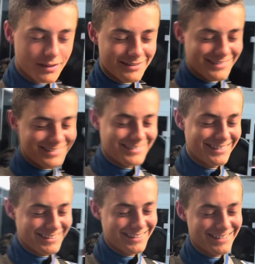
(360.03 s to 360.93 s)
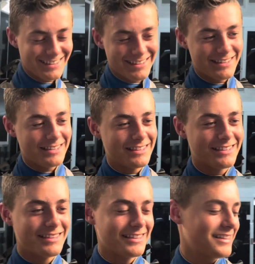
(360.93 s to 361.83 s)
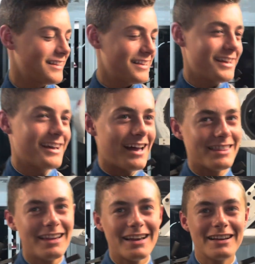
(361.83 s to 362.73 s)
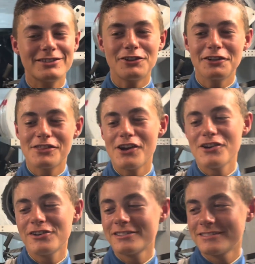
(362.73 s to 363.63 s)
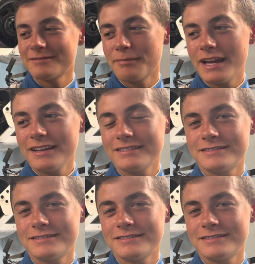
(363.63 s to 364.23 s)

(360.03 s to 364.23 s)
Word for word: where'd you start and what happened? I think I started third, made